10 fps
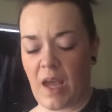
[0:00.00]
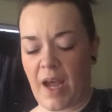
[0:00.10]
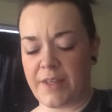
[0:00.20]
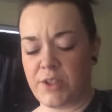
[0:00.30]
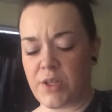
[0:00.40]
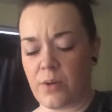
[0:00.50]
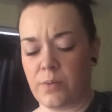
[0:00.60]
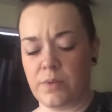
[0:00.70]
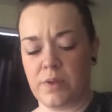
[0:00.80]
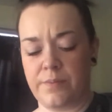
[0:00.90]
I
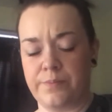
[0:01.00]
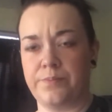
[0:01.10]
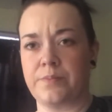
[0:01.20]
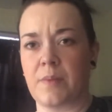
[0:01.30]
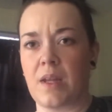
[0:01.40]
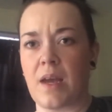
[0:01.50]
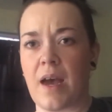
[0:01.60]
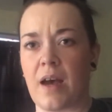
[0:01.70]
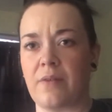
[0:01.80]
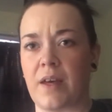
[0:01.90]
don't
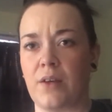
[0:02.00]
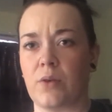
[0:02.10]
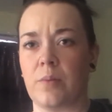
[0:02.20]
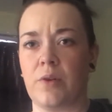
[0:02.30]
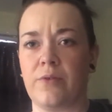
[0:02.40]
have a normal